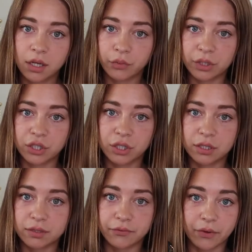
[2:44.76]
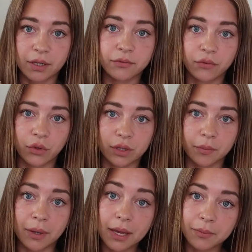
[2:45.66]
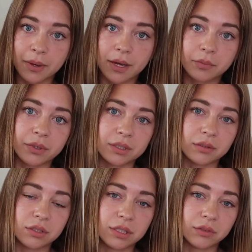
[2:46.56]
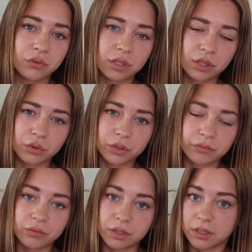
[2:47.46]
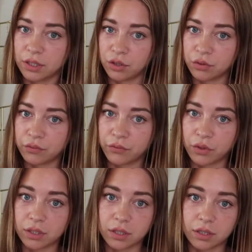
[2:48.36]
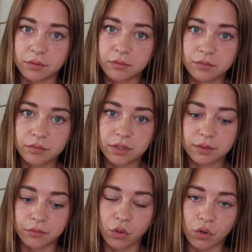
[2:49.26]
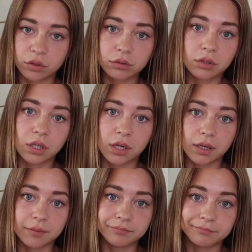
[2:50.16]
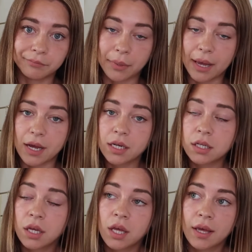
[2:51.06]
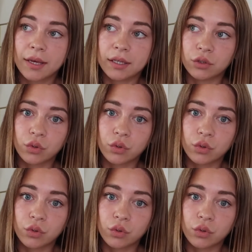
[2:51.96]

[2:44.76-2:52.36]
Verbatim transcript: which is fine for the backpack but didn't really look really cute for the small bag. And